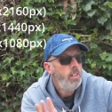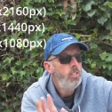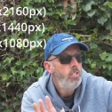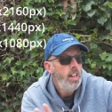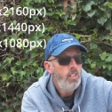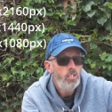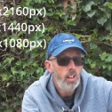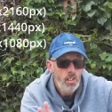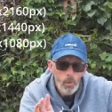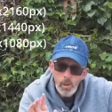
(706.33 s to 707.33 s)

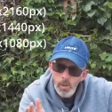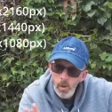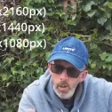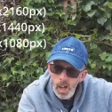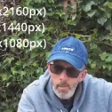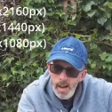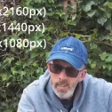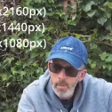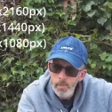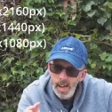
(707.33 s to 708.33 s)
sensor. Don't know a whole lot
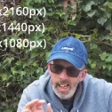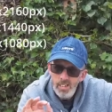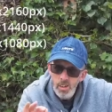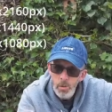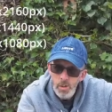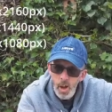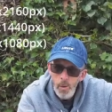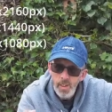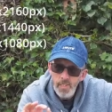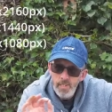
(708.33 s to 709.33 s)
about them, but I do
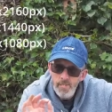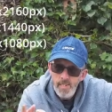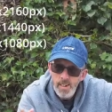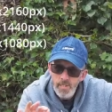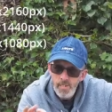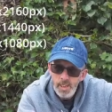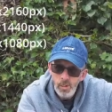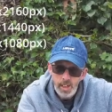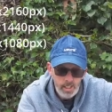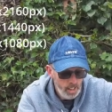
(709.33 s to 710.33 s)
know that they're very, very
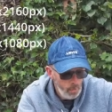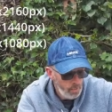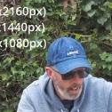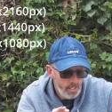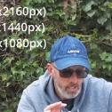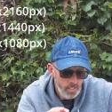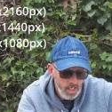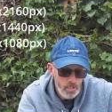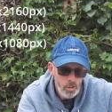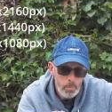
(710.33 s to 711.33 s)
good in low light. So
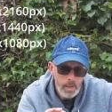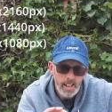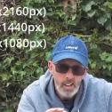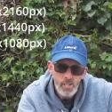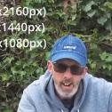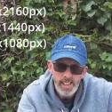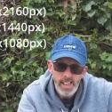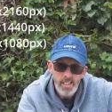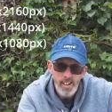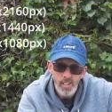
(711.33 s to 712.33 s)
this should be a
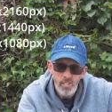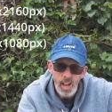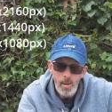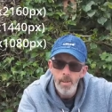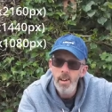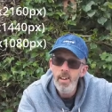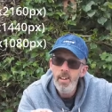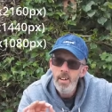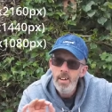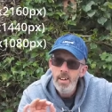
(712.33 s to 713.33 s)
cracking dash cam
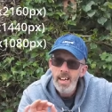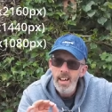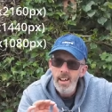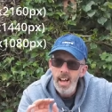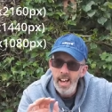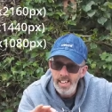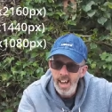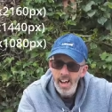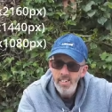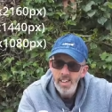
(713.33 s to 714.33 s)
at
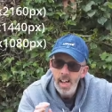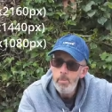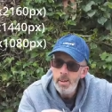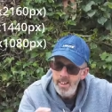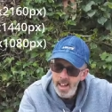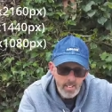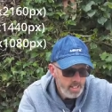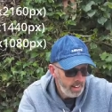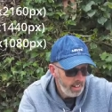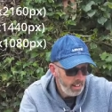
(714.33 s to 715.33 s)
night and I'll be
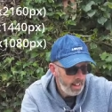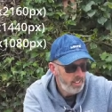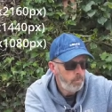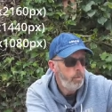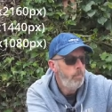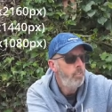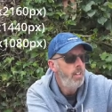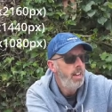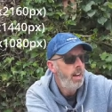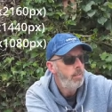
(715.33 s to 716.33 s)
testing it at night and we'll be
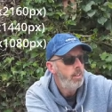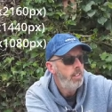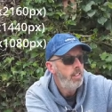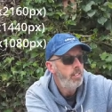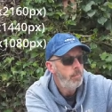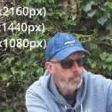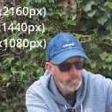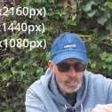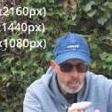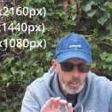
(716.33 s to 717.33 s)
seeing how good it is.
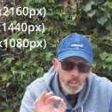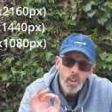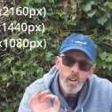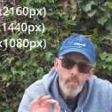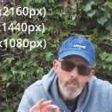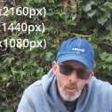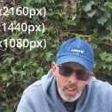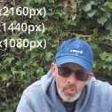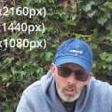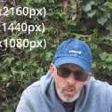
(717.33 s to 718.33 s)

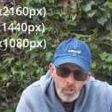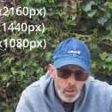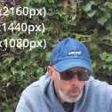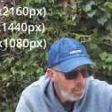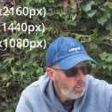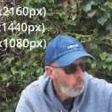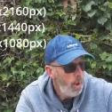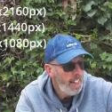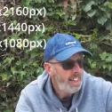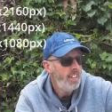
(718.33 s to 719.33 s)
Voice control as
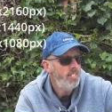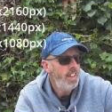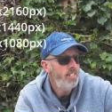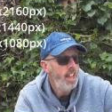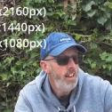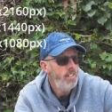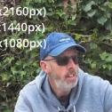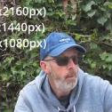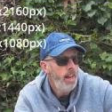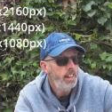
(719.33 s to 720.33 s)
well, it says here on
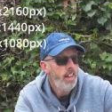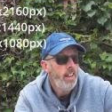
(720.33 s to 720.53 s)
the back.